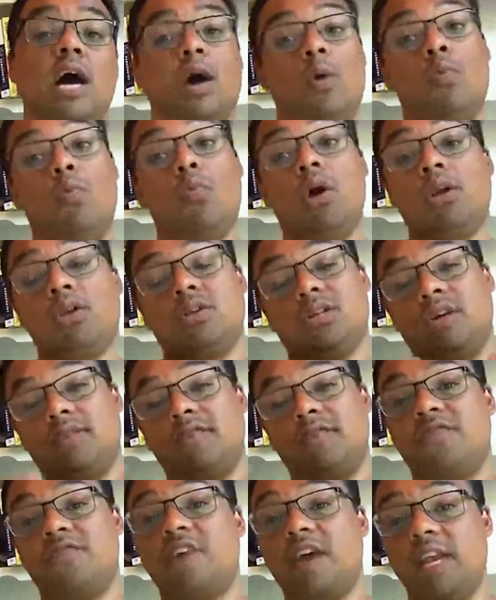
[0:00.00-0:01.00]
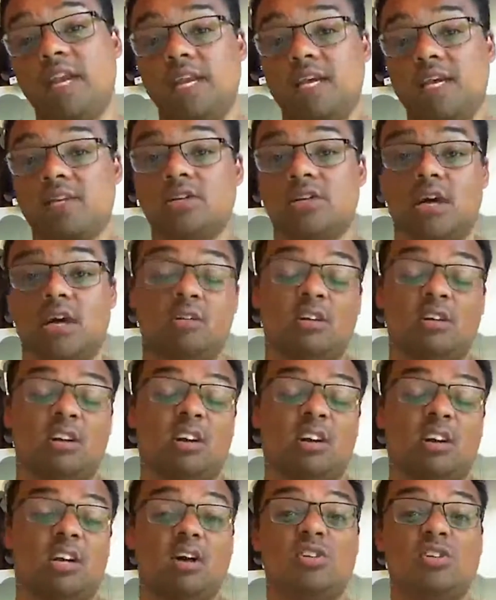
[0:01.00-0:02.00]
And once I'm finished, I'm going to
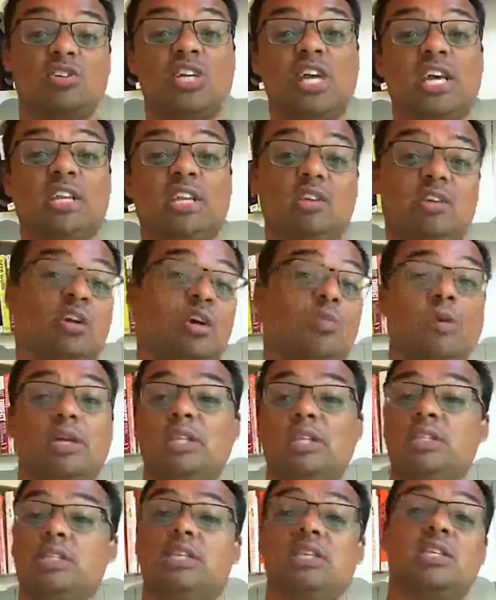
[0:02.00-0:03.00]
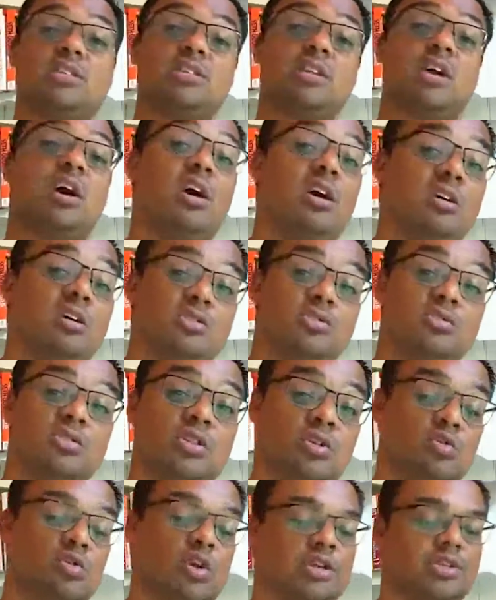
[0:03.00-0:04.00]
go and check the comments and then start answering
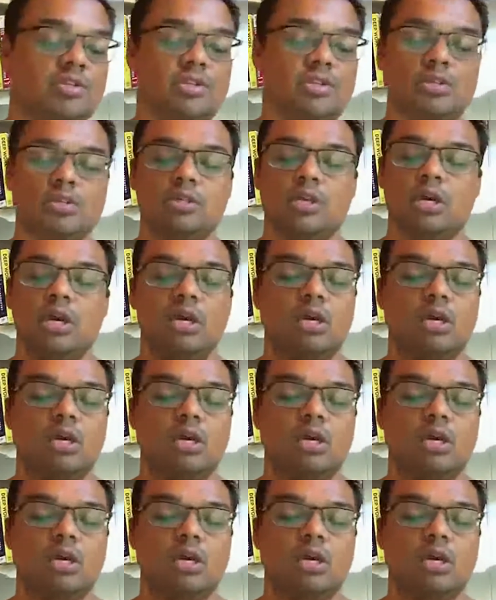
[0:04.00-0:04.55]
the questions.